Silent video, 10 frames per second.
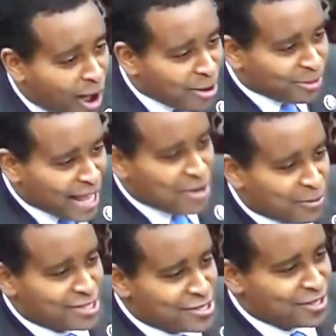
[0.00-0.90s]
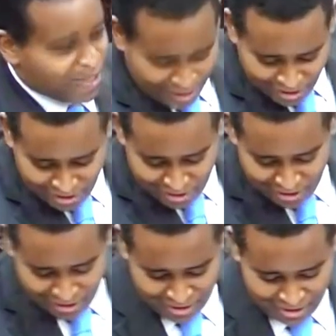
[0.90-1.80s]
language
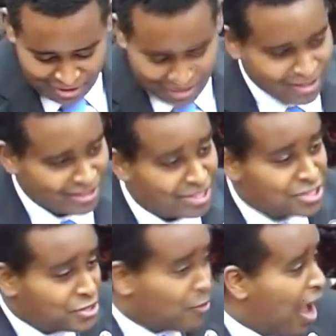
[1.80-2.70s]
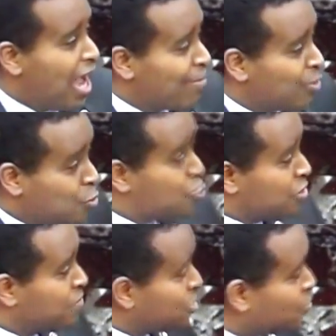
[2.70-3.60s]
to describe who could
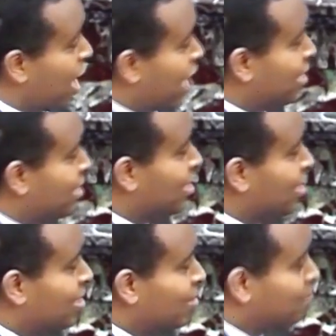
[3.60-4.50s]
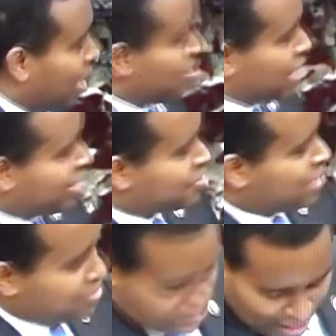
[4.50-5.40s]
be tried by the United
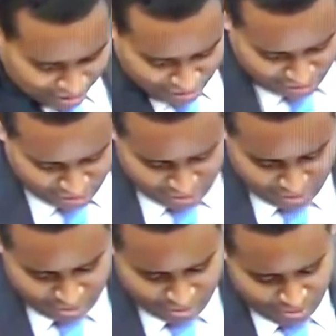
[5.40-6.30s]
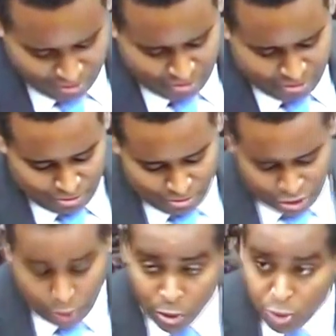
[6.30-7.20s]
States Senate. So
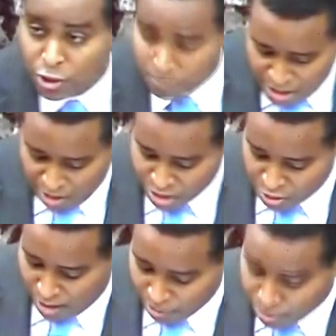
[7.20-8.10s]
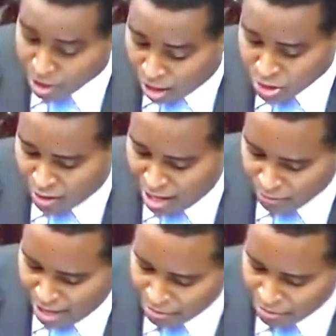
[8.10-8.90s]
who could be put on trial